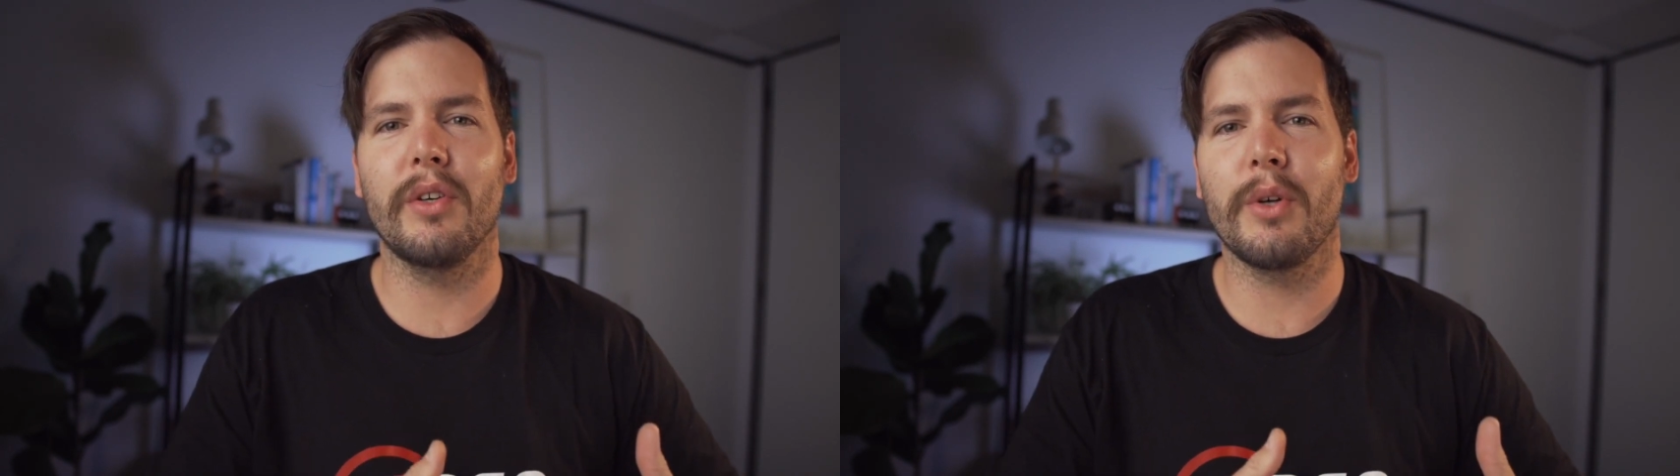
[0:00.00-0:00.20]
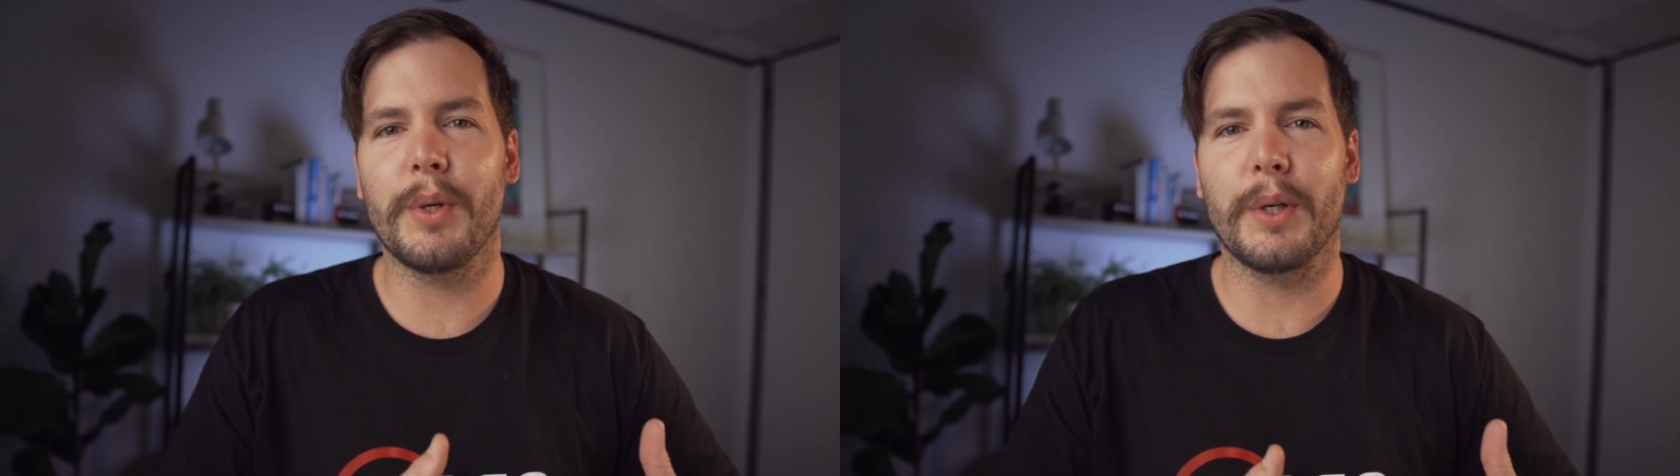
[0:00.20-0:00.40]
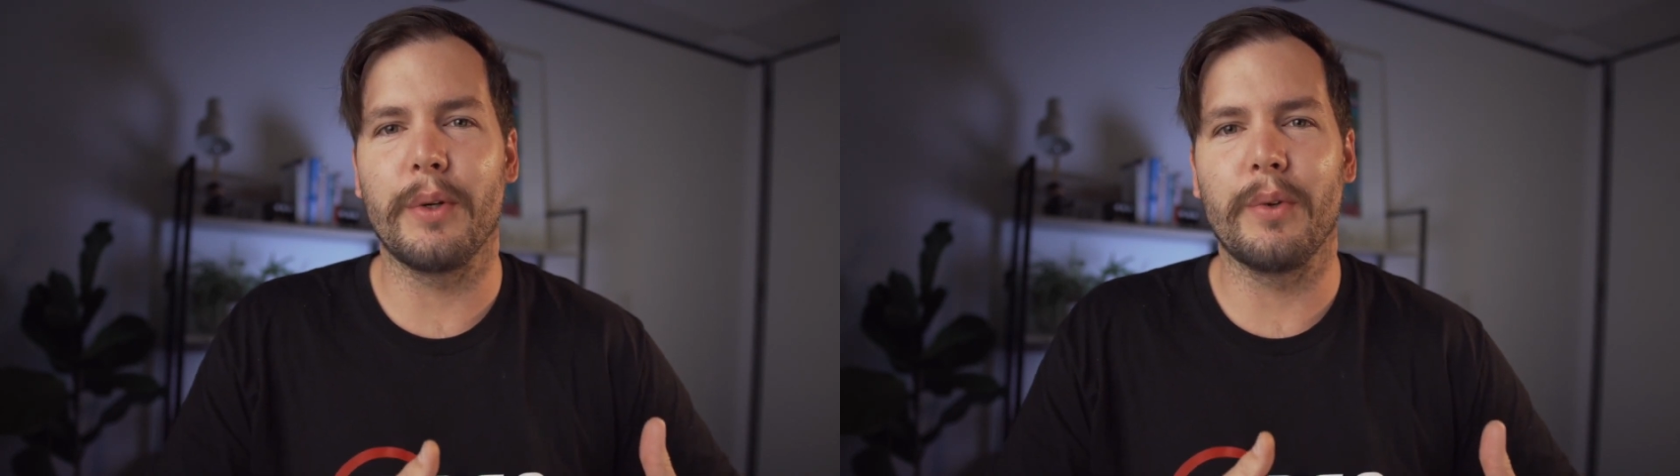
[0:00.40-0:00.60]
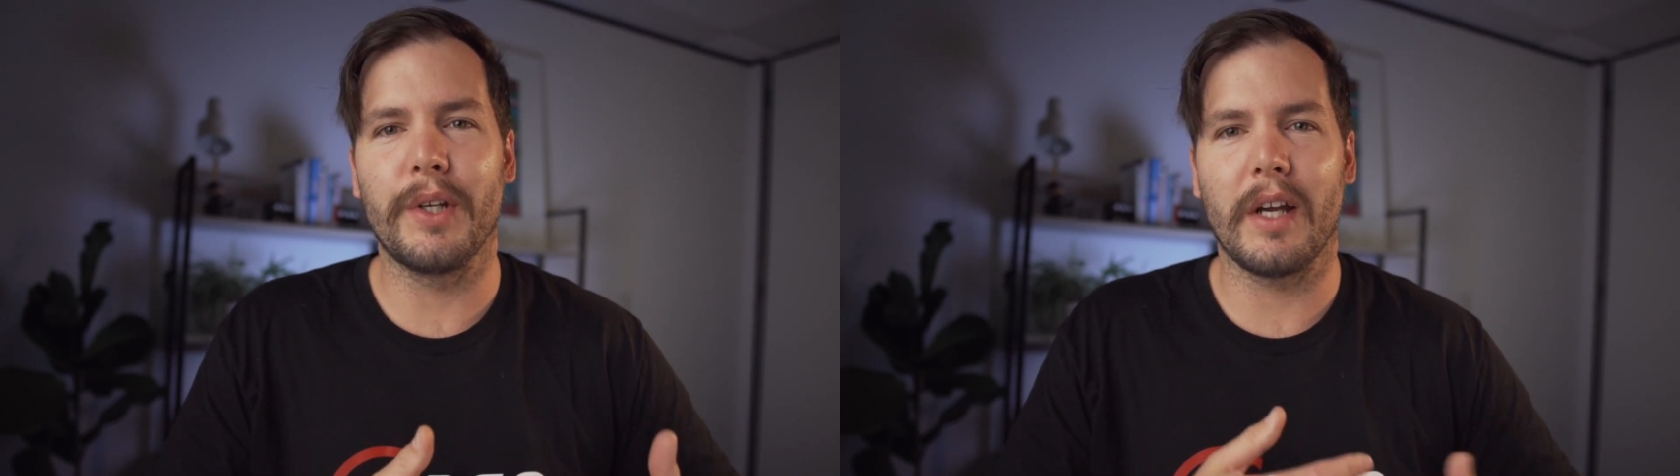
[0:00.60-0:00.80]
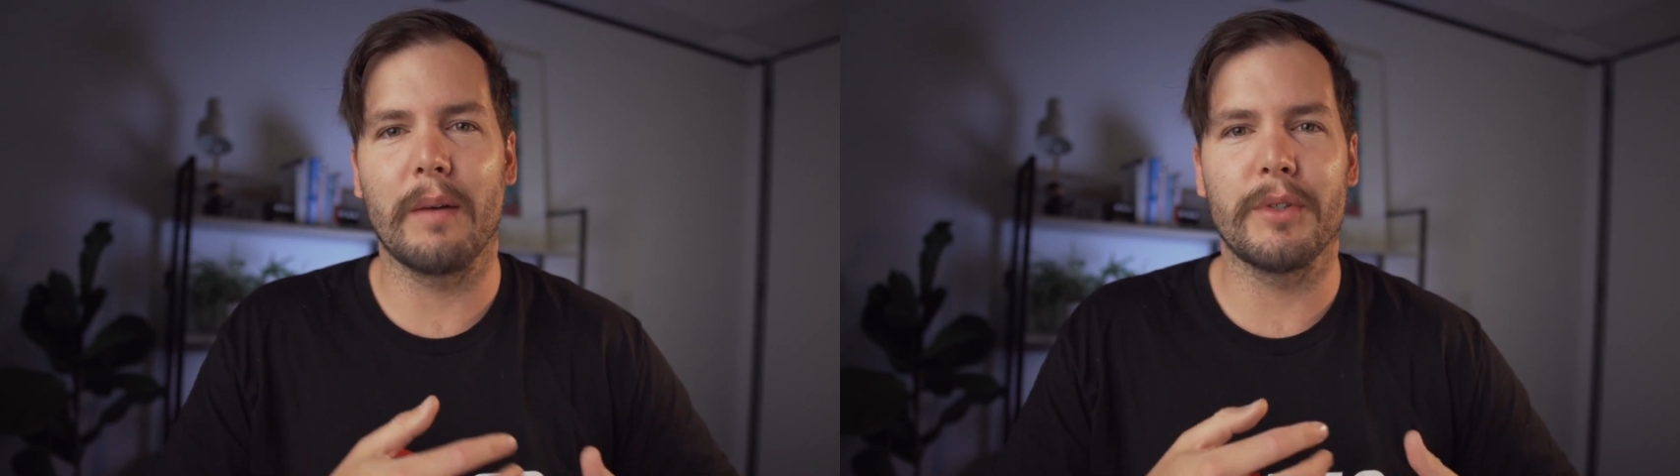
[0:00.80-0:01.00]
critical when
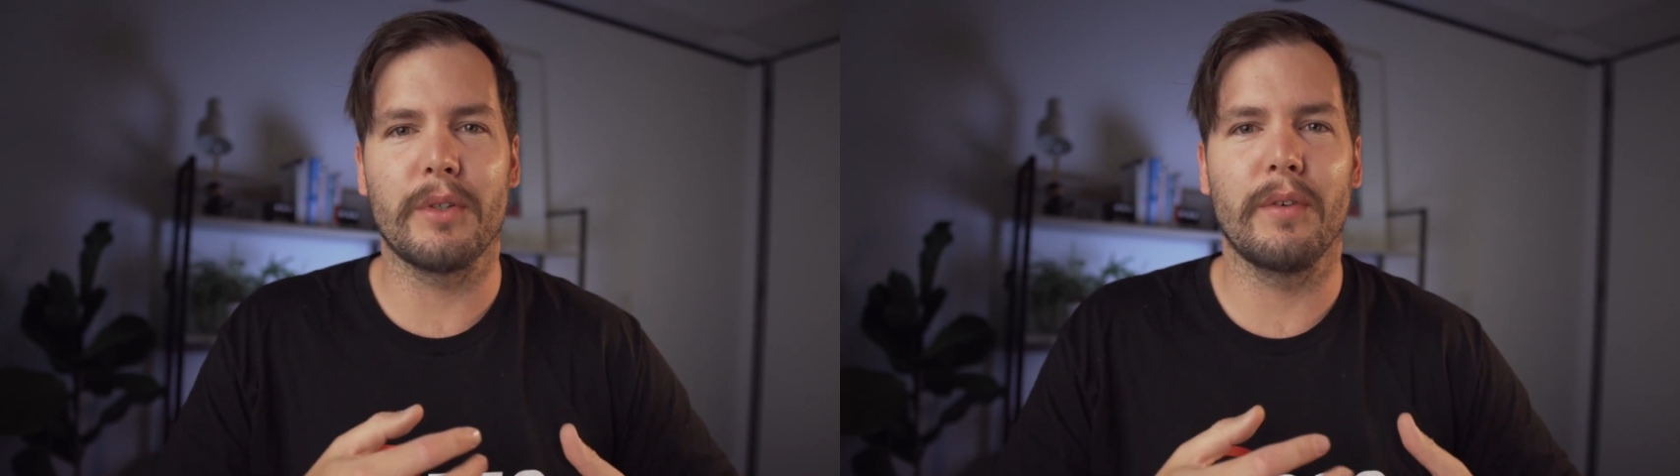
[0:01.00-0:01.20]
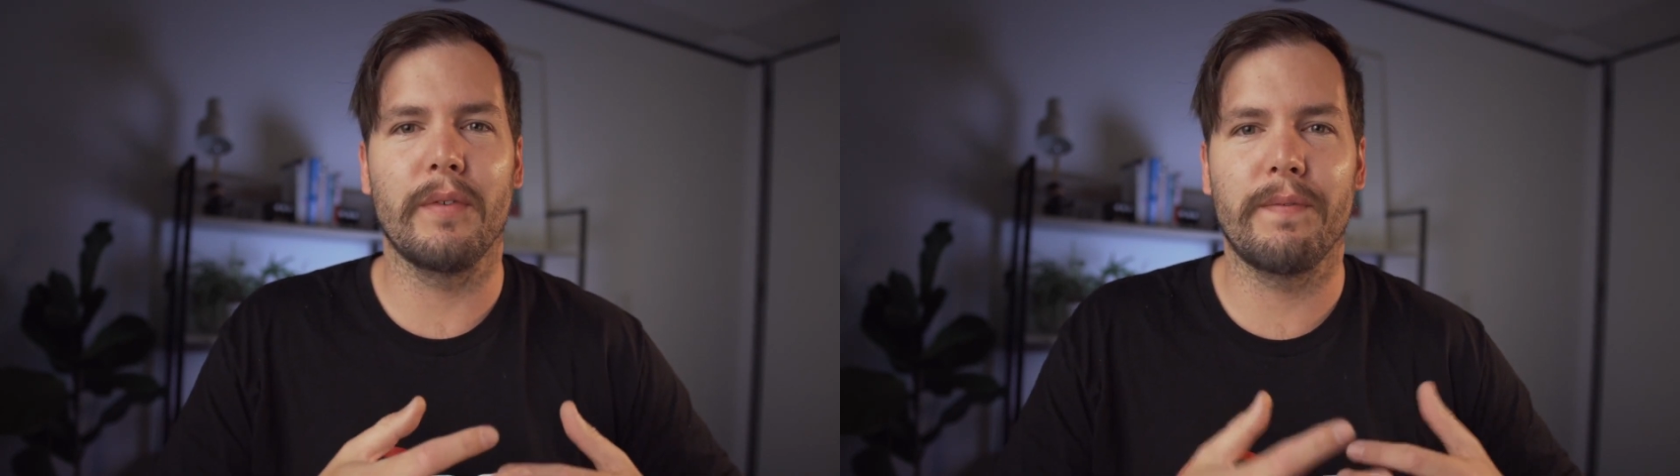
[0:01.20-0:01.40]
it comes to